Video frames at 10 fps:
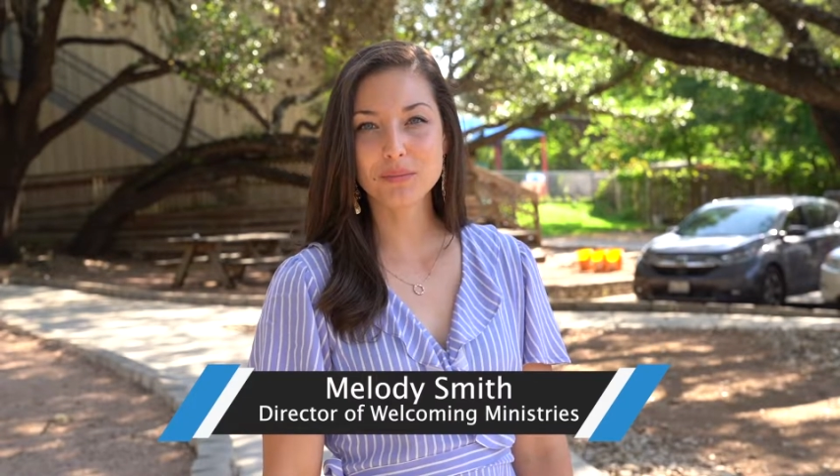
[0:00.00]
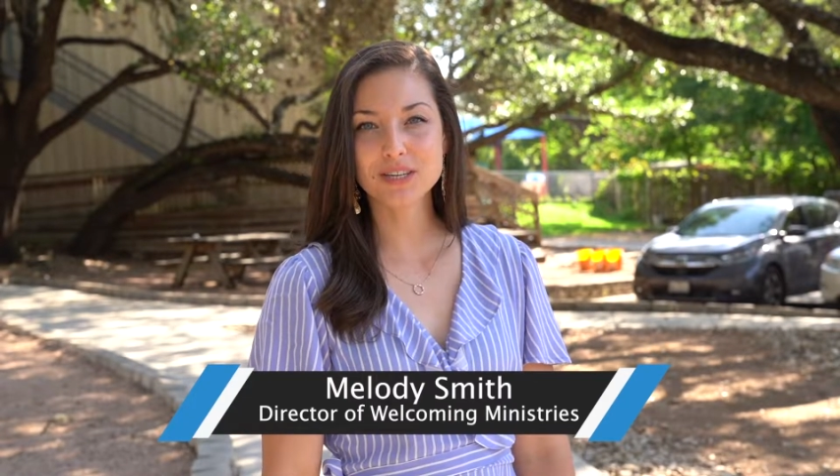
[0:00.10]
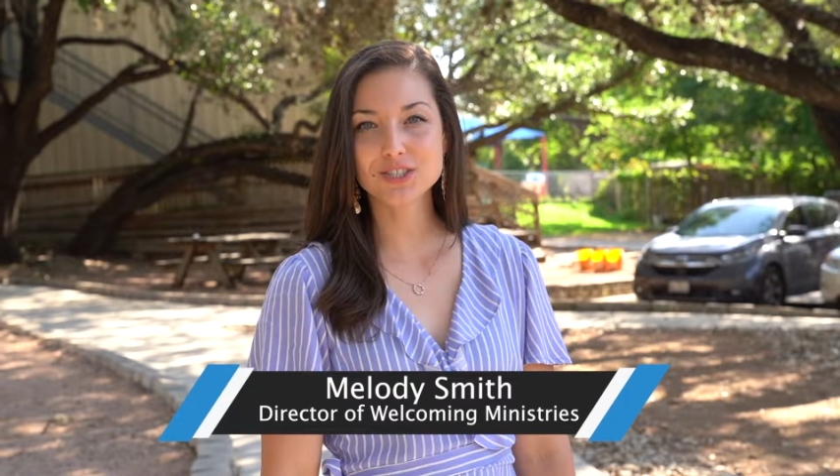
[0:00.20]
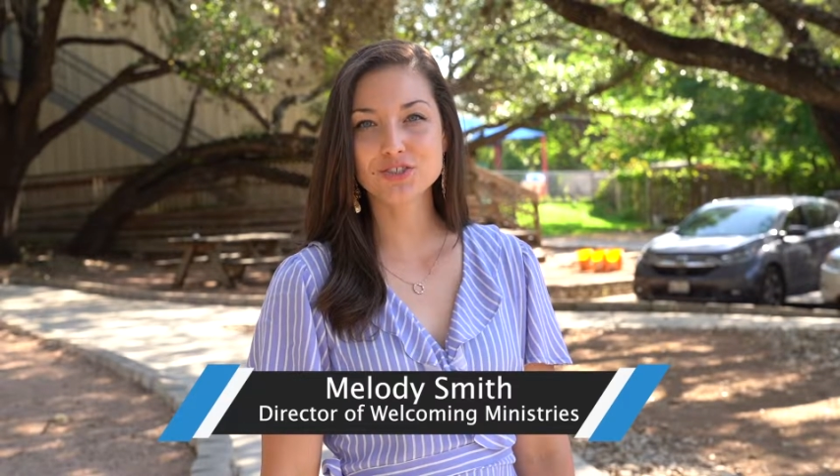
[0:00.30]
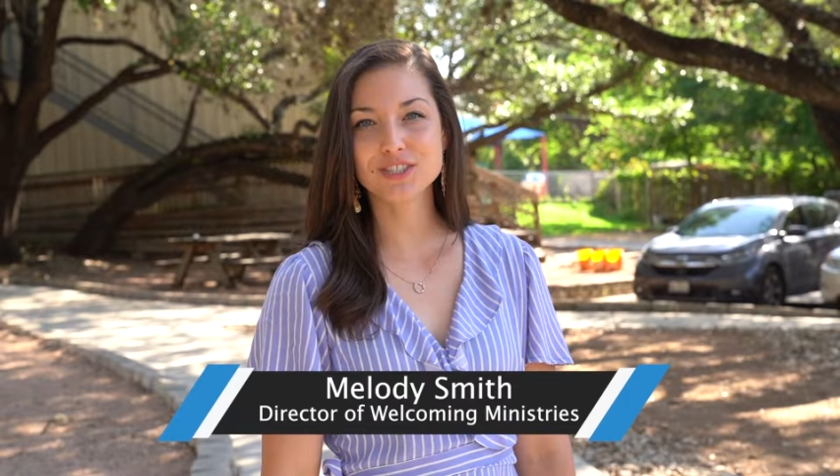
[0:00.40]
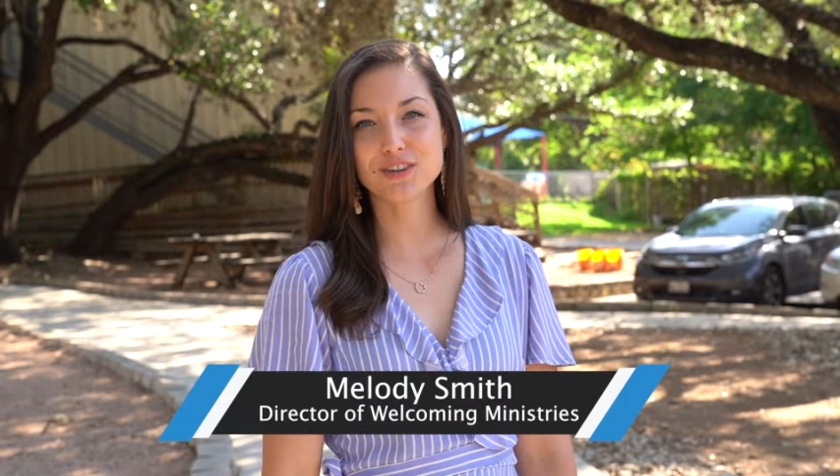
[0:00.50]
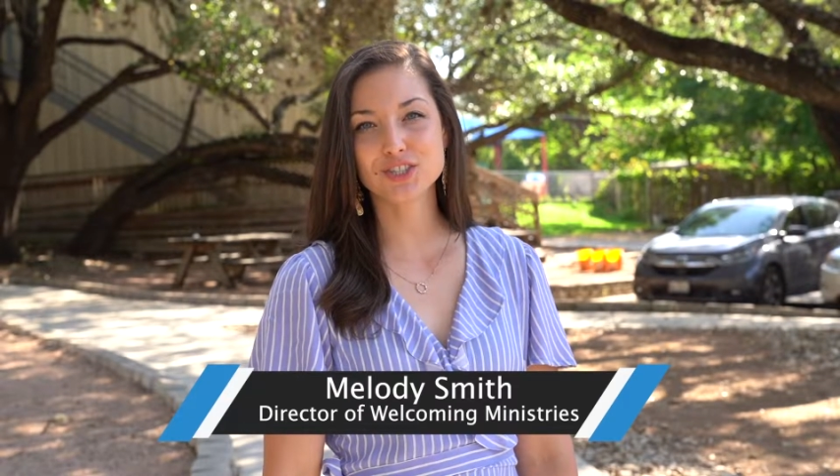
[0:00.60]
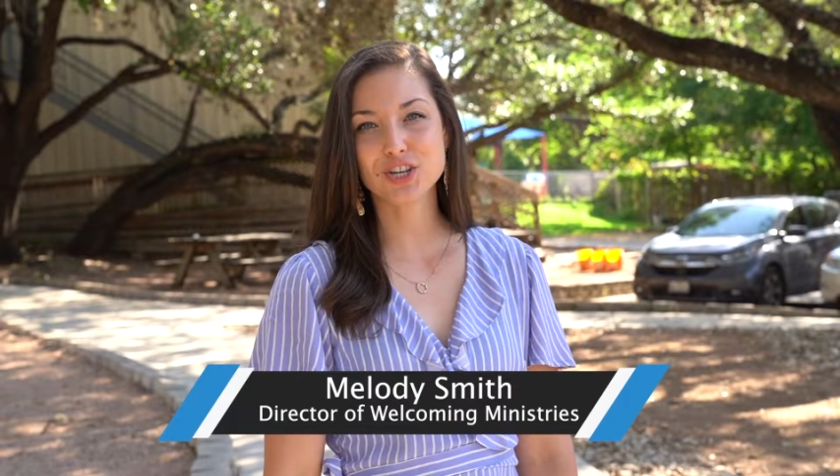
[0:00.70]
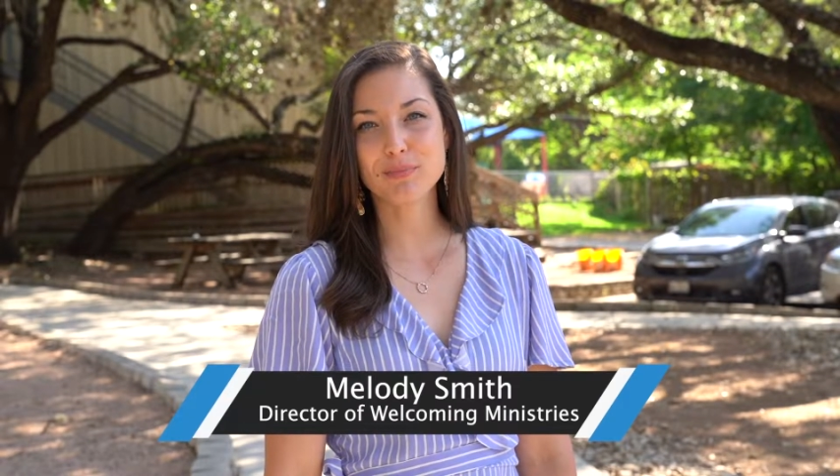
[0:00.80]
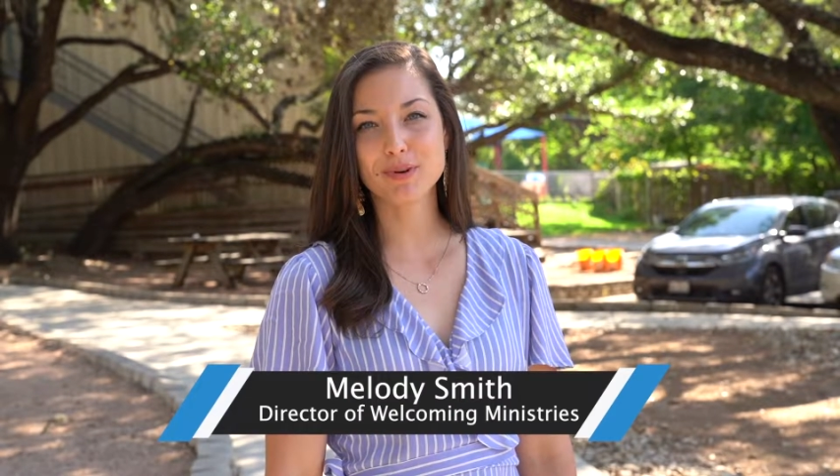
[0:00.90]
Ministries here
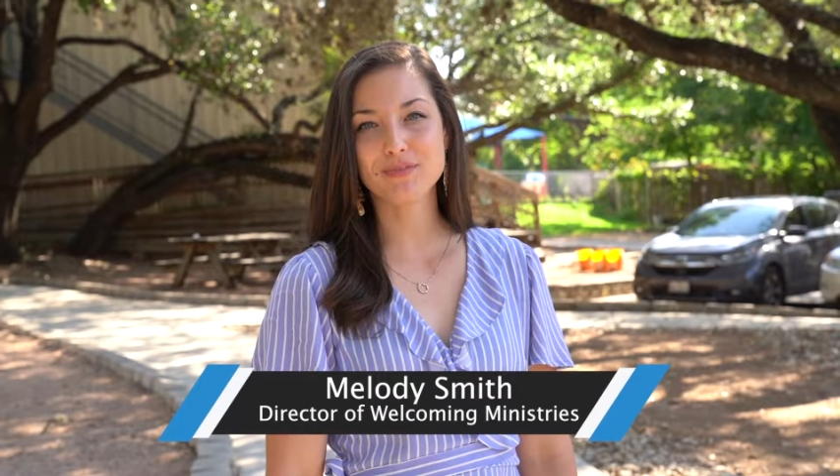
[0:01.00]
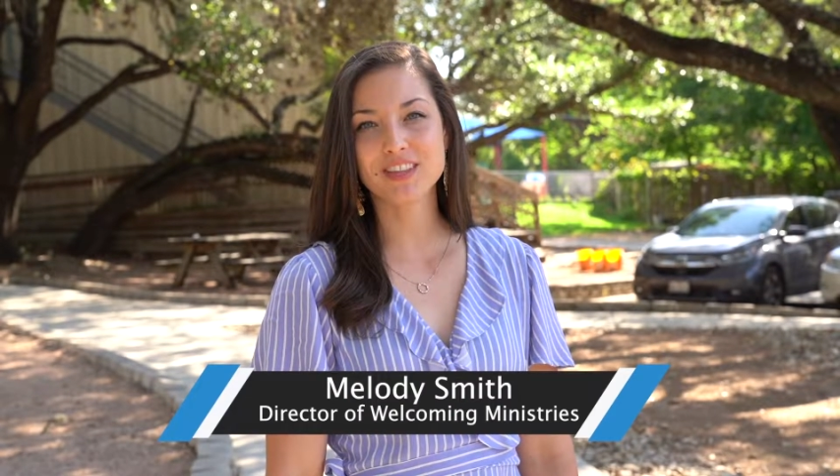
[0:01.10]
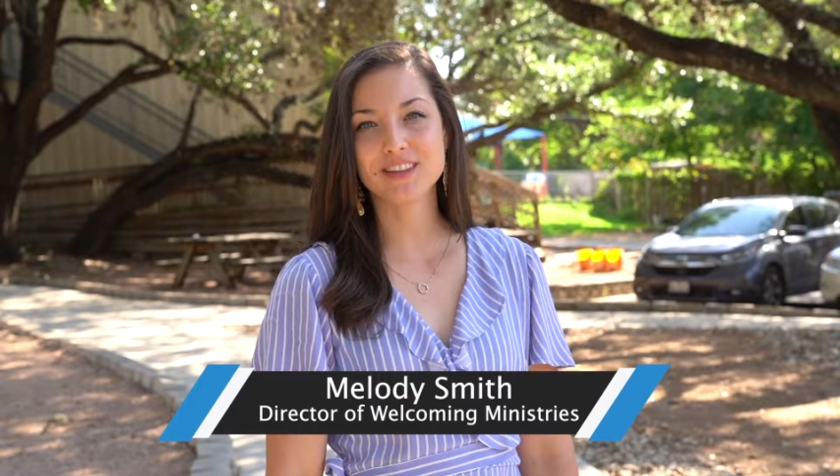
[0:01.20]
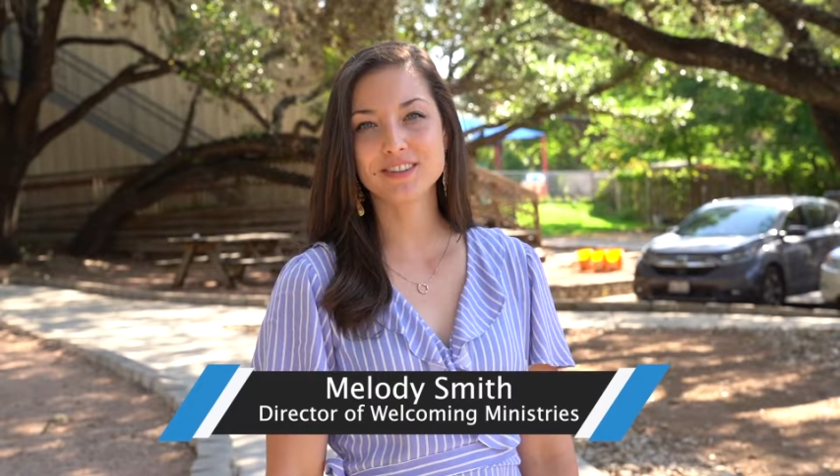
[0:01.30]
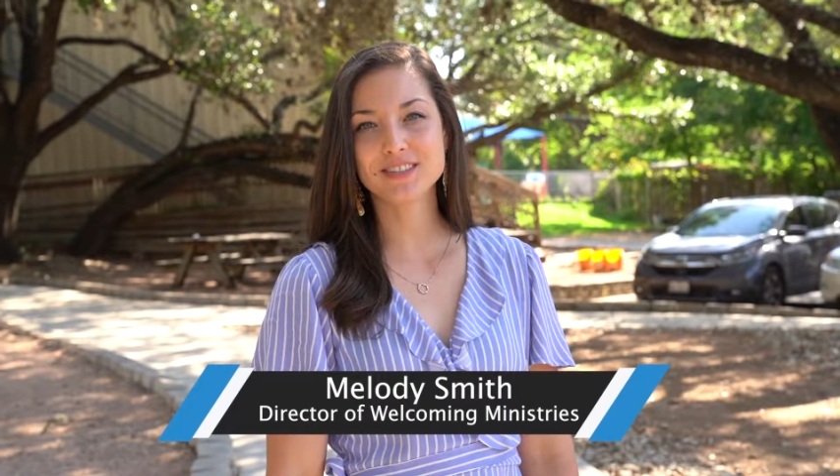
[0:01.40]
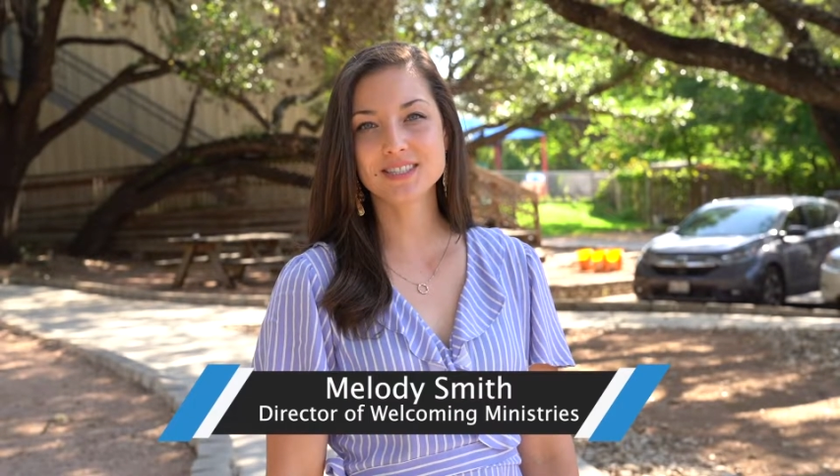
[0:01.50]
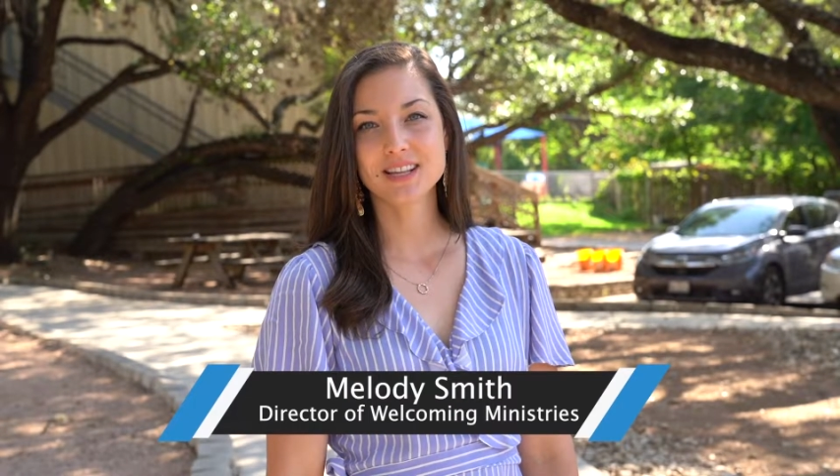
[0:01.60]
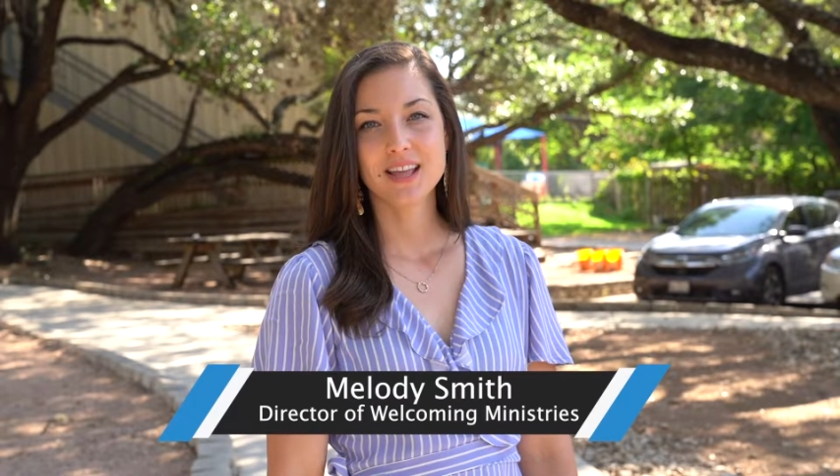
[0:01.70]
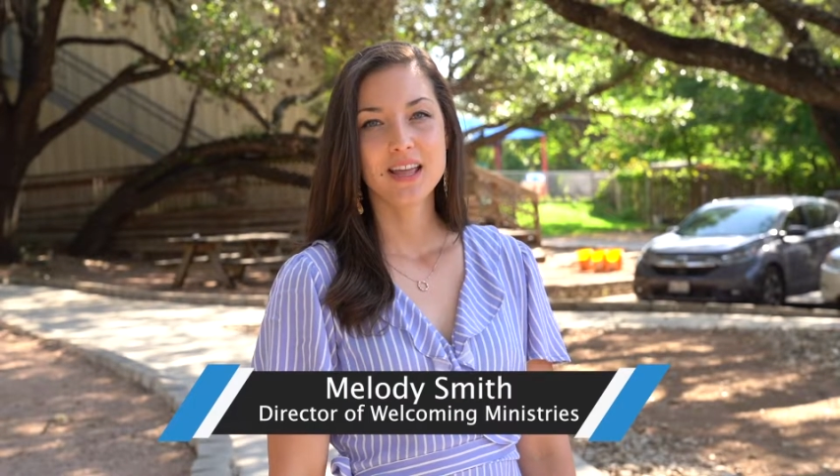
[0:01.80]
at Shepherd of the Hills,